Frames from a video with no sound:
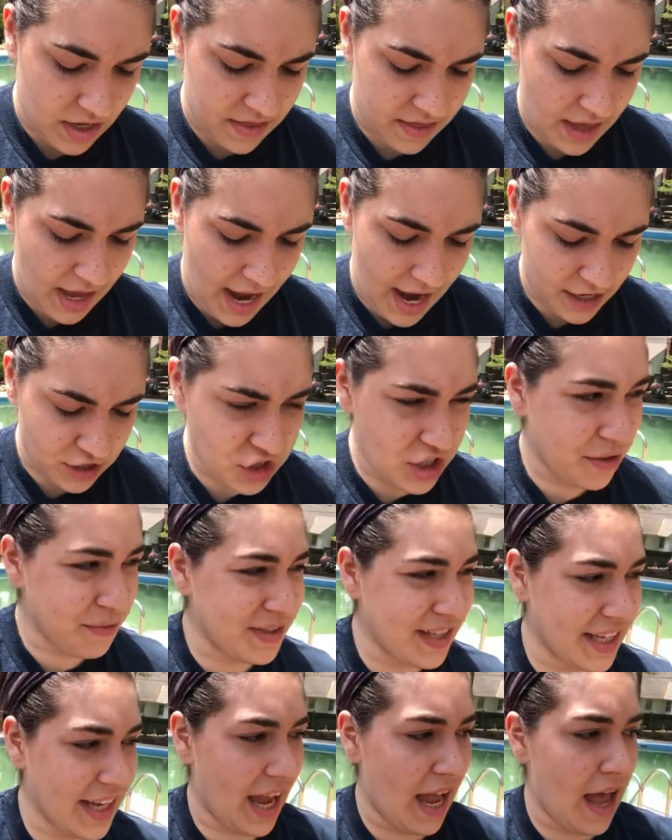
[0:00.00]
they actually
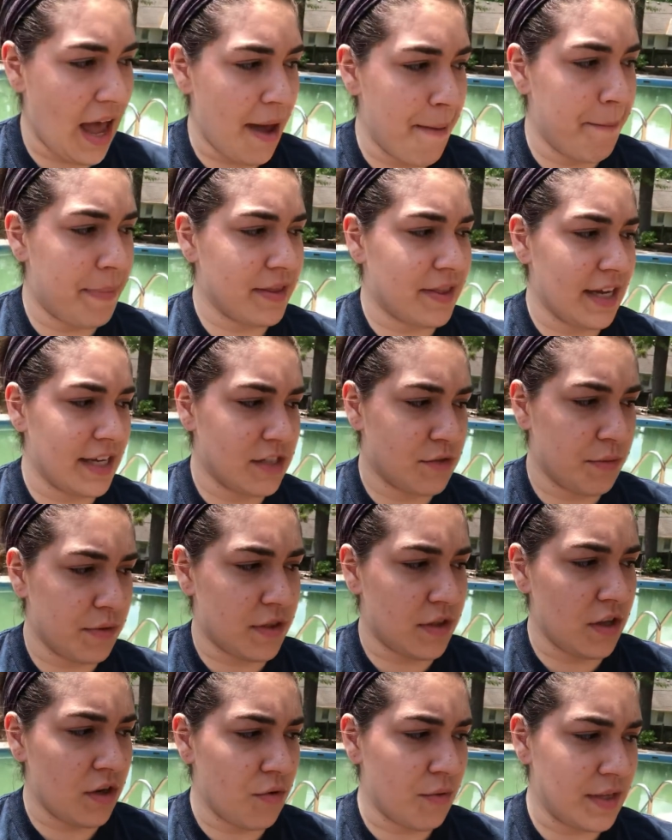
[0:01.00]
will like empathize
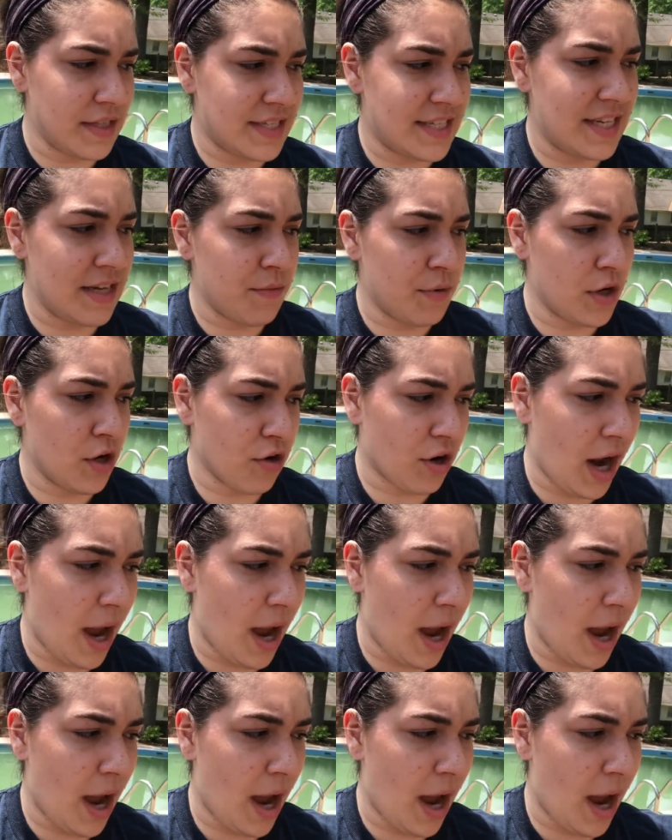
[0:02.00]
with you and see where you're